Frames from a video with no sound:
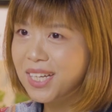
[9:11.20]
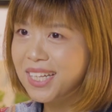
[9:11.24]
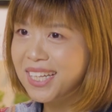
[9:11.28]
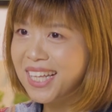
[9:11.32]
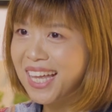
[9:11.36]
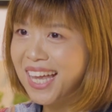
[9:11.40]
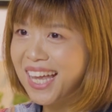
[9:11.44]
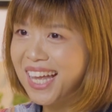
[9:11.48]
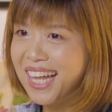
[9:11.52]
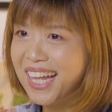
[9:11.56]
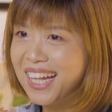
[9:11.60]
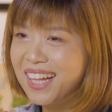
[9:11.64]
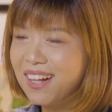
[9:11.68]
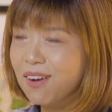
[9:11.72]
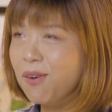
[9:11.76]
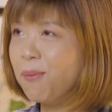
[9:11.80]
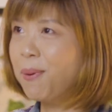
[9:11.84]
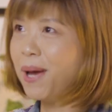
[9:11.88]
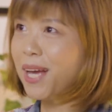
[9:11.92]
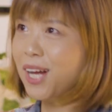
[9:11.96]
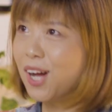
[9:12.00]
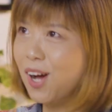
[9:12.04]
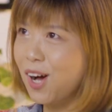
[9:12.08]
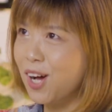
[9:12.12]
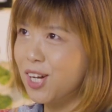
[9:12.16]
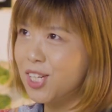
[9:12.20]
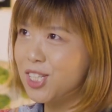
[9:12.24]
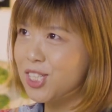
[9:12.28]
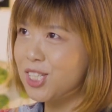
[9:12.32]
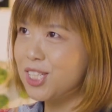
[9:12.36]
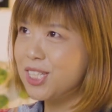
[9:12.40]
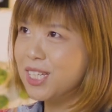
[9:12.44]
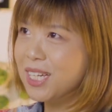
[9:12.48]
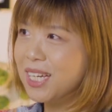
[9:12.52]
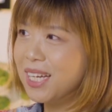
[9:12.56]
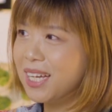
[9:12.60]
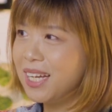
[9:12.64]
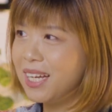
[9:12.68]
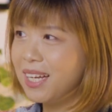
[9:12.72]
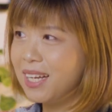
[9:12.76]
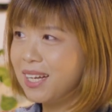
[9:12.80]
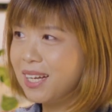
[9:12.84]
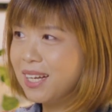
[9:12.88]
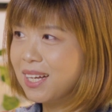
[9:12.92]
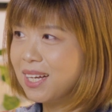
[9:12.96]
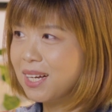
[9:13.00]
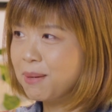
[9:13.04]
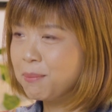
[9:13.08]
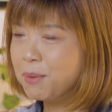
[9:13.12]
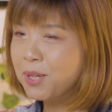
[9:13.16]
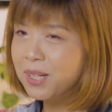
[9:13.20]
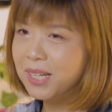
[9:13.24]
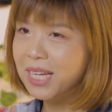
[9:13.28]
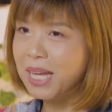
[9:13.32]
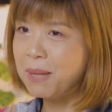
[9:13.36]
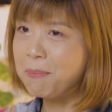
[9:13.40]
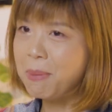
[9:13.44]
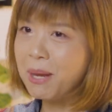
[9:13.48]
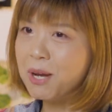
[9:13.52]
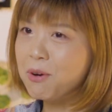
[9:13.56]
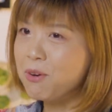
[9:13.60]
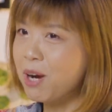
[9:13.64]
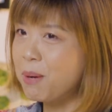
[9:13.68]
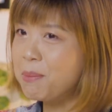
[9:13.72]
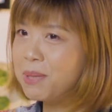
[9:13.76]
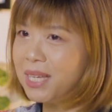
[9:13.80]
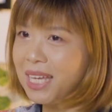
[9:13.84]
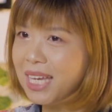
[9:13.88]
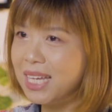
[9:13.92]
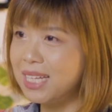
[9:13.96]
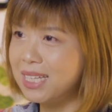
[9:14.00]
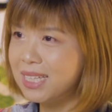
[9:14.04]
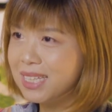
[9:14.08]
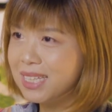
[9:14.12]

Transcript: then oh my gosh, I'm gonna get bankrupt again.